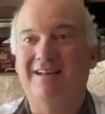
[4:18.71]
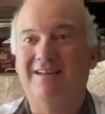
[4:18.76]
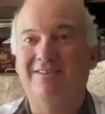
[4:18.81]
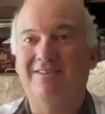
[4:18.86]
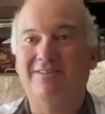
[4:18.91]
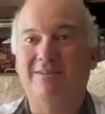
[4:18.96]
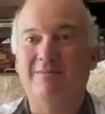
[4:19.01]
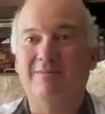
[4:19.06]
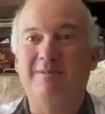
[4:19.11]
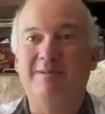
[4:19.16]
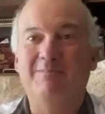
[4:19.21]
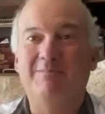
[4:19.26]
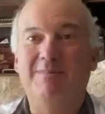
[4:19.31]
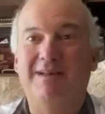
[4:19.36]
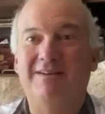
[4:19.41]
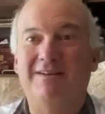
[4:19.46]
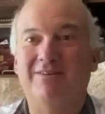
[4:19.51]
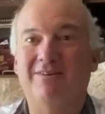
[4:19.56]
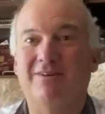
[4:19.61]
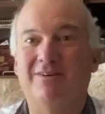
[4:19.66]
Some be
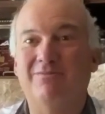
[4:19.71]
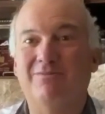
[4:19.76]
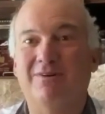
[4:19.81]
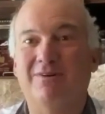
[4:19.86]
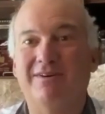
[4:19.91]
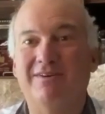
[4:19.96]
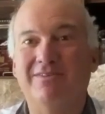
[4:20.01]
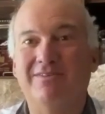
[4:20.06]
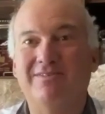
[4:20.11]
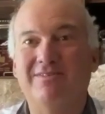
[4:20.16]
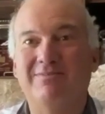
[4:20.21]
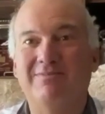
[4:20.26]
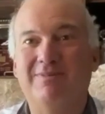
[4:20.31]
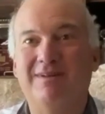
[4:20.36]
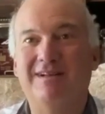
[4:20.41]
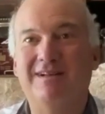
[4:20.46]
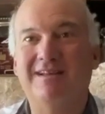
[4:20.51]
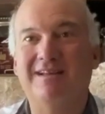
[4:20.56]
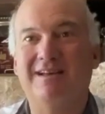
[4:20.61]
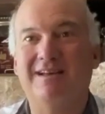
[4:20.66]
better or worse,
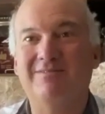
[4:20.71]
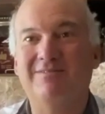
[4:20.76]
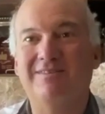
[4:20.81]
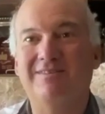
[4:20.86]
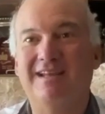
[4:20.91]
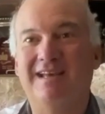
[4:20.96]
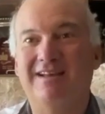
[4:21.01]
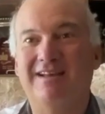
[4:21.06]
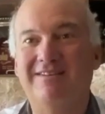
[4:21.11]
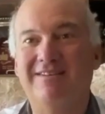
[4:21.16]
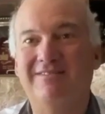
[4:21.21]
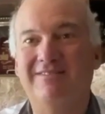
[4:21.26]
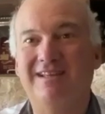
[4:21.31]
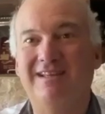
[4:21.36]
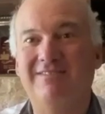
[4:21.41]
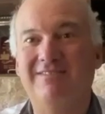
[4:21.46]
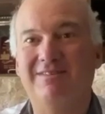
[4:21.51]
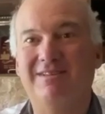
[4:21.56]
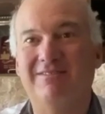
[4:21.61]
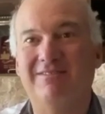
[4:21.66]
but it comes down to
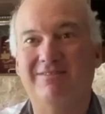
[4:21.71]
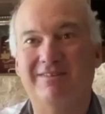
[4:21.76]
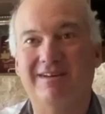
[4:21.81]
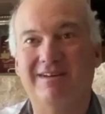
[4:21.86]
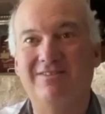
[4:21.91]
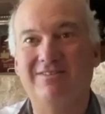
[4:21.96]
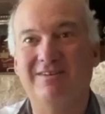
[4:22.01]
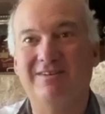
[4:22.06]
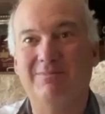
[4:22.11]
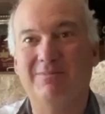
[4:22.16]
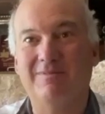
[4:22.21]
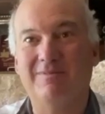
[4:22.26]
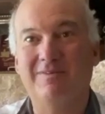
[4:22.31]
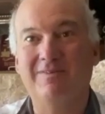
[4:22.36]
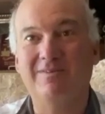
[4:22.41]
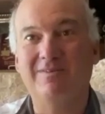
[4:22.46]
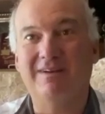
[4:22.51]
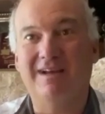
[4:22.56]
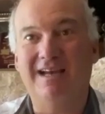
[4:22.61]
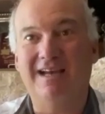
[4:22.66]
me with the relationship of who
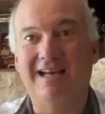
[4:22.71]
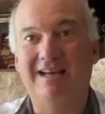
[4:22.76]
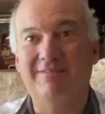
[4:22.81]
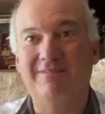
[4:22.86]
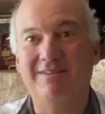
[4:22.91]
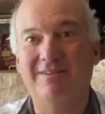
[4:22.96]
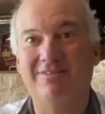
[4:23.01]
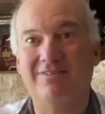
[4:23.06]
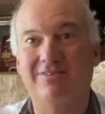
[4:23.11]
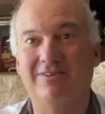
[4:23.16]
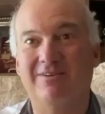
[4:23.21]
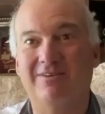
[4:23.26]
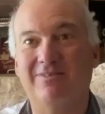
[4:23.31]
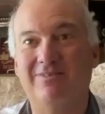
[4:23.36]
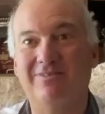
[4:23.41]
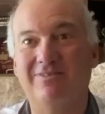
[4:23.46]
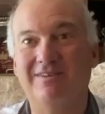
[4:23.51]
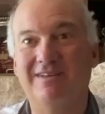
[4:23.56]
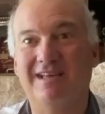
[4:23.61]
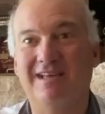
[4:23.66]
you have and the
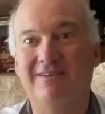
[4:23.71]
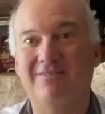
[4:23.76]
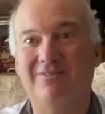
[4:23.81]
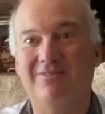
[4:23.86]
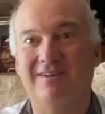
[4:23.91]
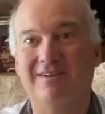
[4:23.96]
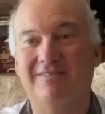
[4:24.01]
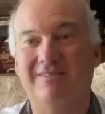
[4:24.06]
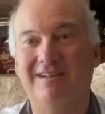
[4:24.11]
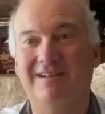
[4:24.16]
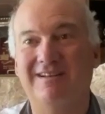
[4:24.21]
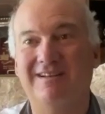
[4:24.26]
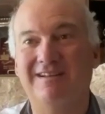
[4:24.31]
service you get from it.